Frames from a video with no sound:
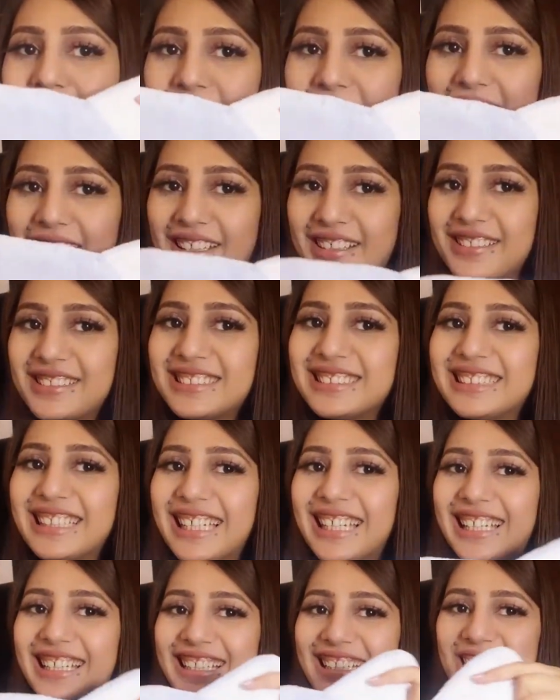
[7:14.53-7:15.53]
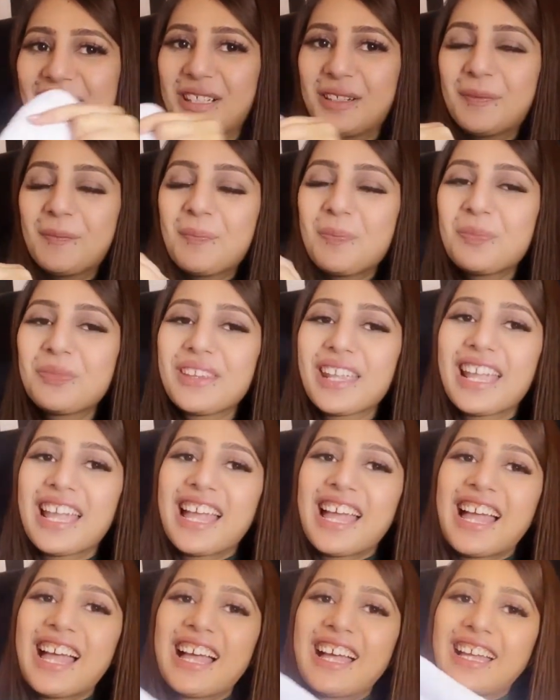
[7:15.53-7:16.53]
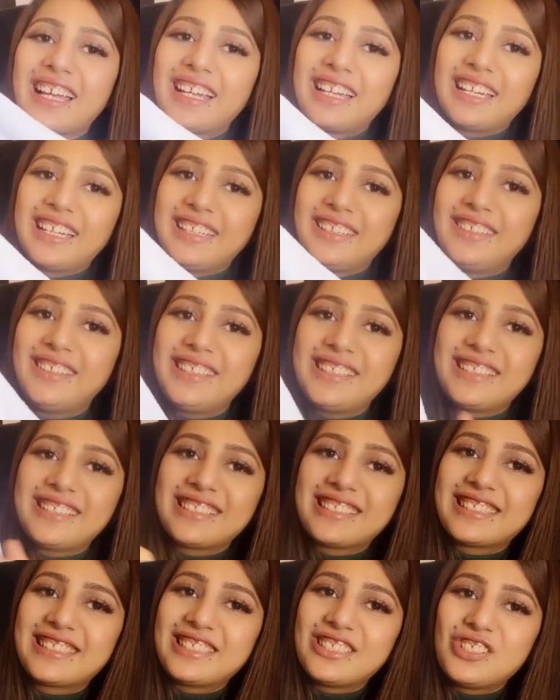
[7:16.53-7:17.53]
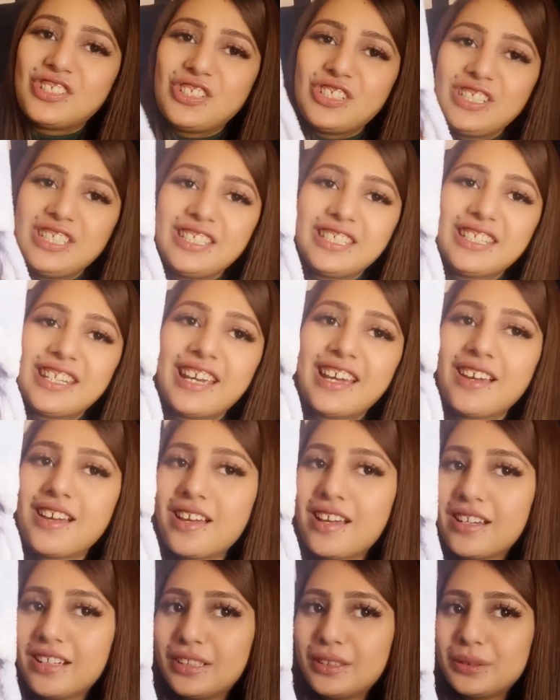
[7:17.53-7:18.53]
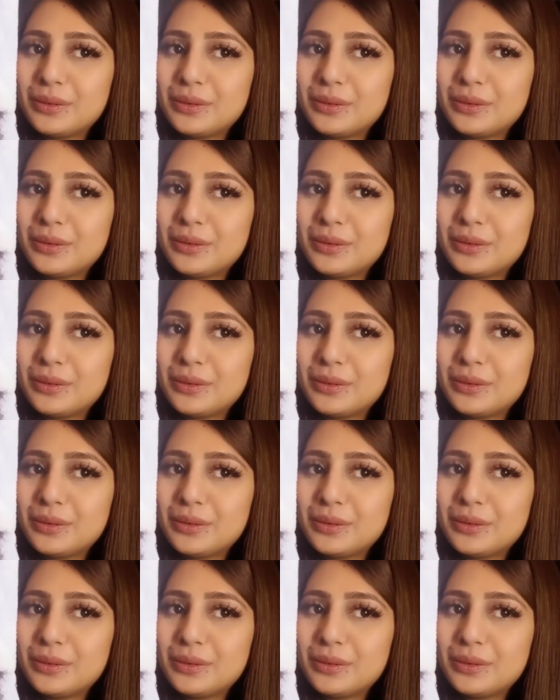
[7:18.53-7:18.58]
ears. And here is the Shein tag.